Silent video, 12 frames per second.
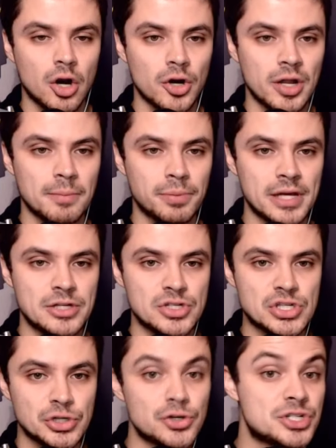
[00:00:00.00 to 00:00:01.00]
Harding played
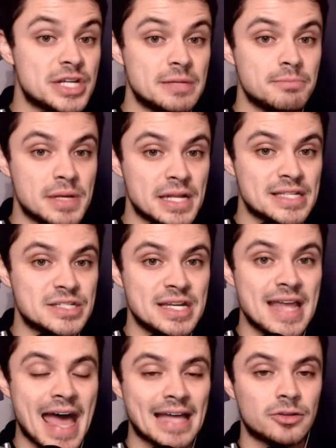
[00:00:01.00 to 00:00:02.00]
just 13 minutes,
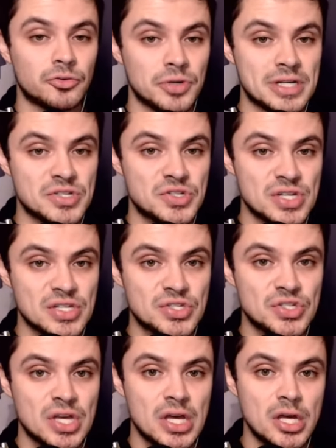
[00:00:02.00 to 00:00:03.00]
did add 3
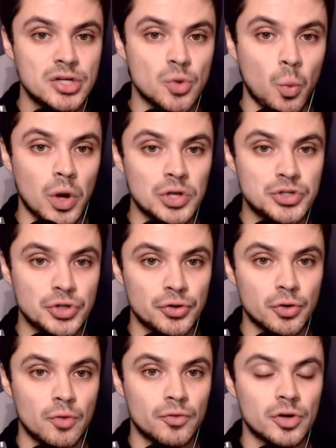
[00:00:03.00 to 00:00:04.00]
assists to 1
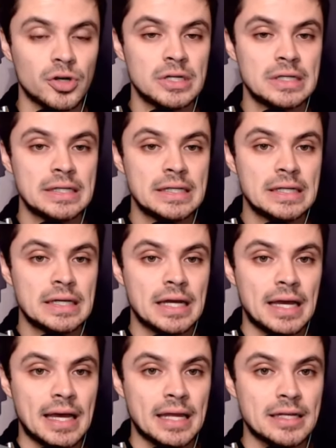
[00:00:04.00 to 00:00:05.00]
turnover
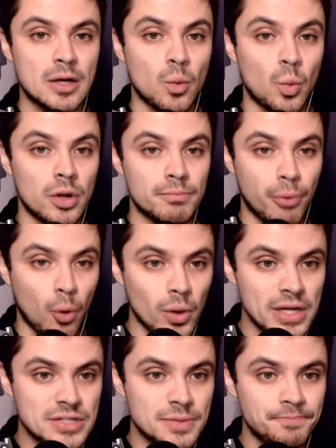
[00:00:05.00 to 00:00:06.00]
and 1
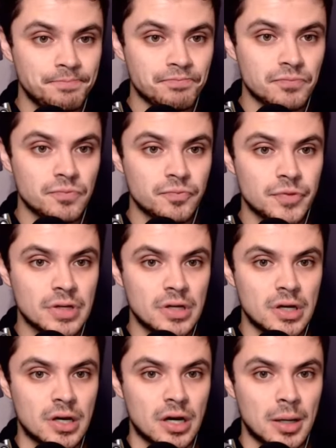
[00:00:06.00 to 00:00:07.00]
point.
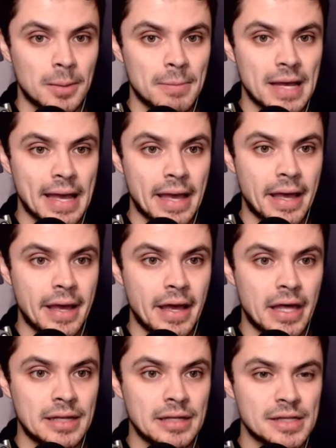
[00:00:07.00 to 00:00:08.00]

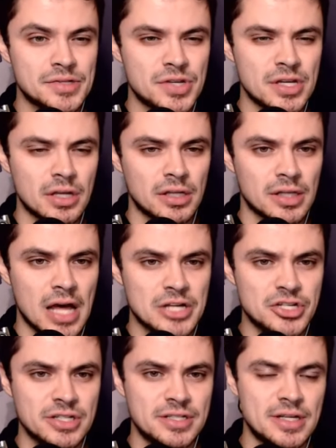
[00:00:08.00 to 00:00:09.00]
And let's see,
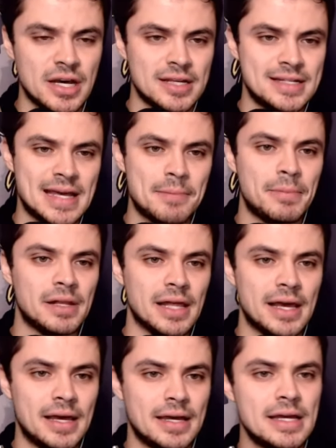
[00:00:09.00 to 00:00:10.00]
Elagi
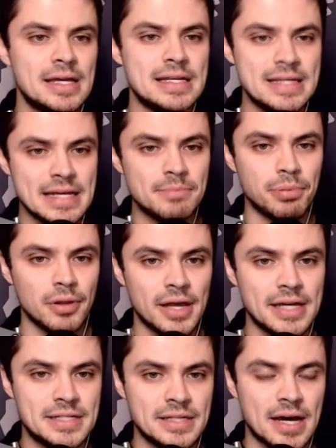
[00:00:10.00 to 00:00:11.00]
Dembele did
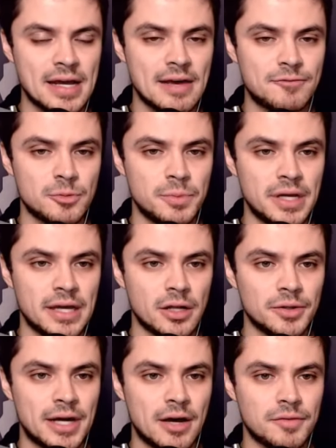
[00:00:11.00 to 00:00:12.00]
play tonight after being
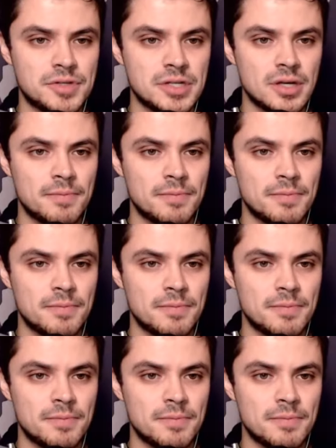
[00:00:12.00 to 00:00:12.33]
held out